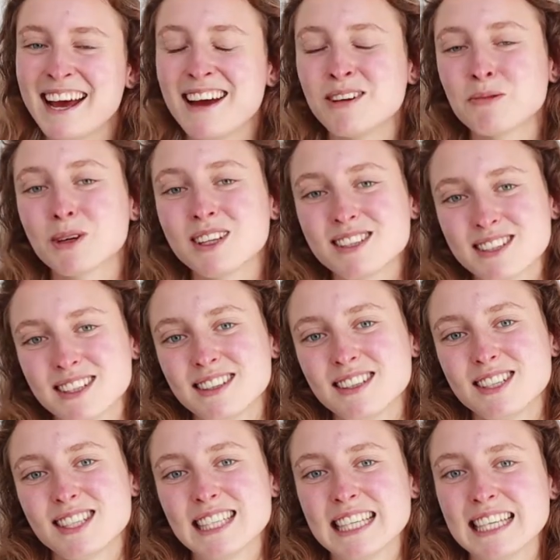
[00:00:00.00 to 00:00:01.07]
And what is
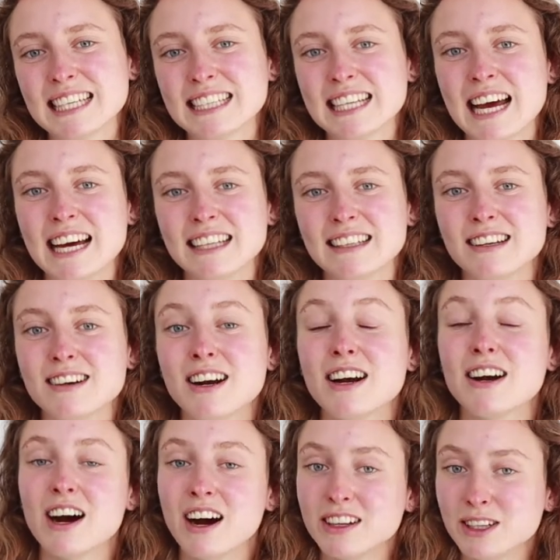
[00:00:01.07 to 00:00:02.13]
interesting that there
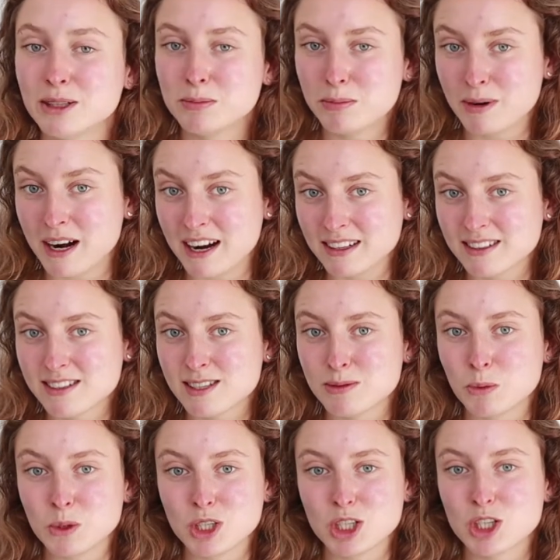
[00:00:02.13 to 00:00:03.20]
are other
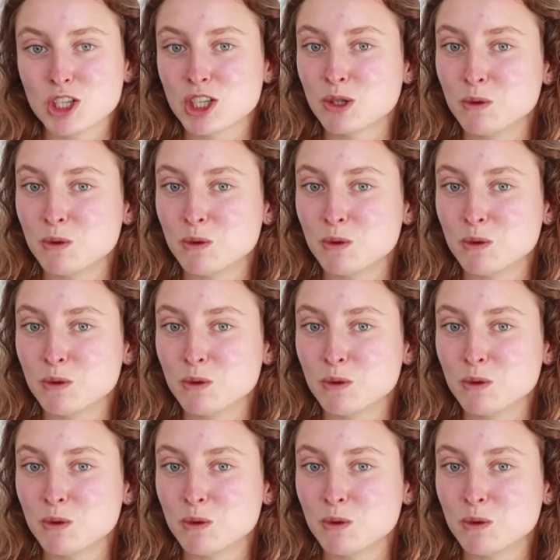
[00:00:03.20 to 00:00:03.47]
brands which